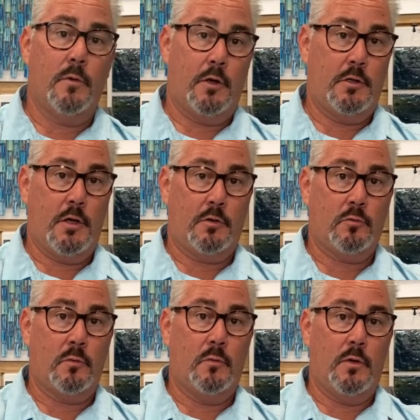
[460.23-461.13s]

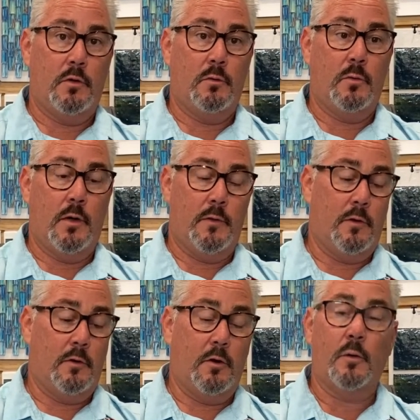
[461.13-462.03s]
architectural review, and then
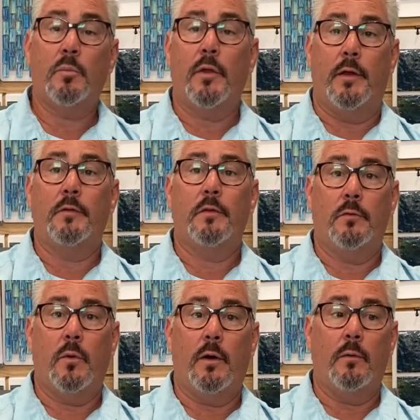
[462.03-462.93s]
on our plans as
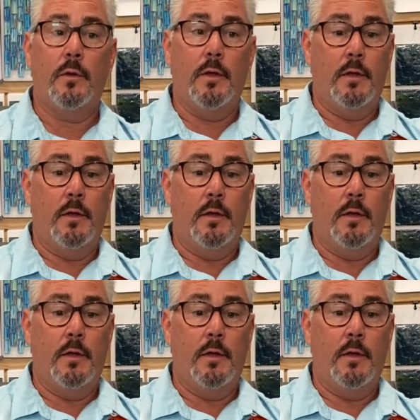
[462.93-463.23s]
well.